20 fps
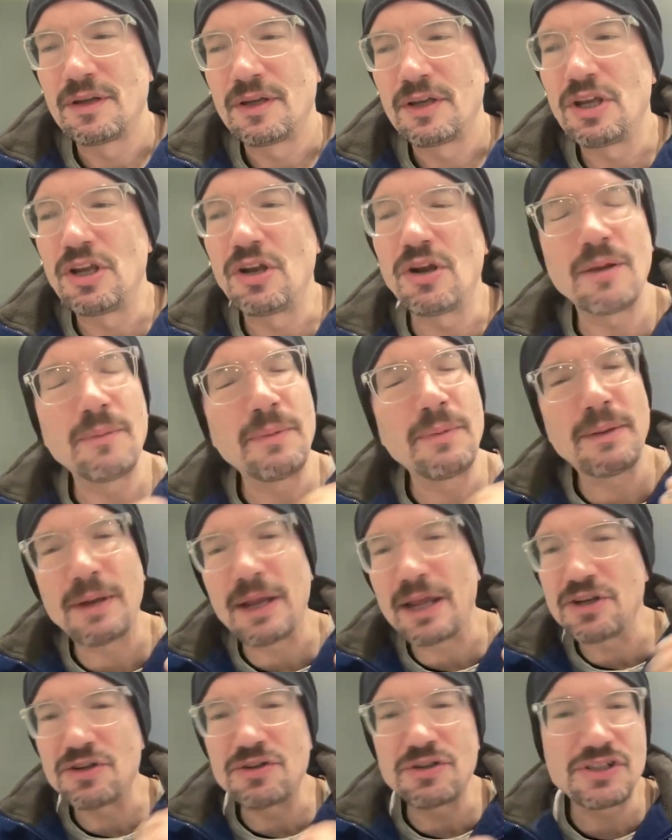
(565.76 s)
you know what I mean?
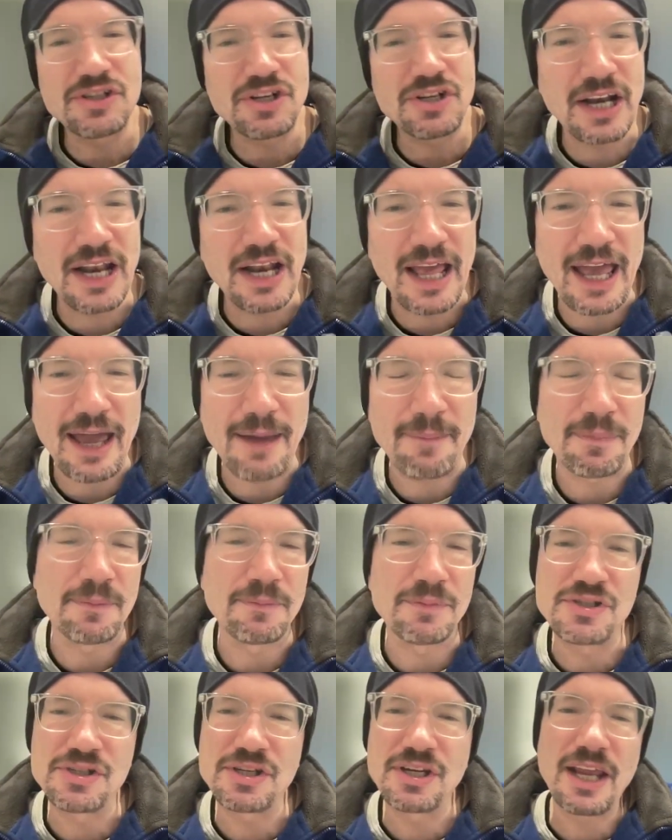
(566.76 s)
Injuries are going to happen,
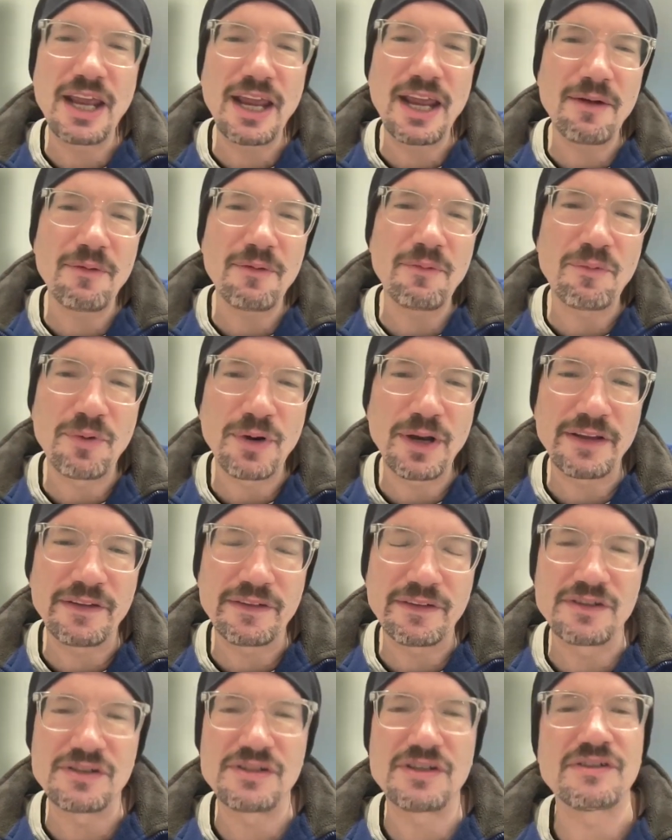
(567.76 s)
but you can't
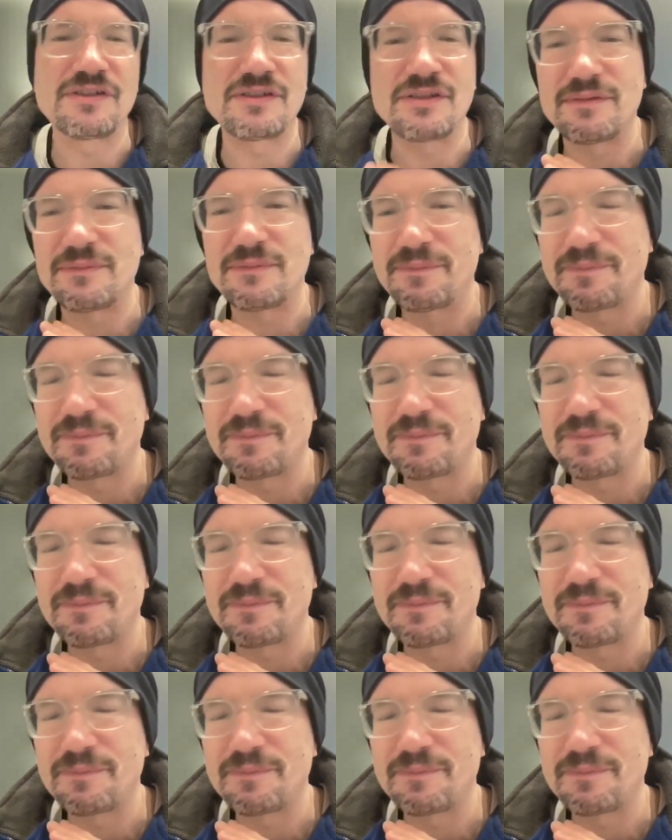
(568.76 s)
risk just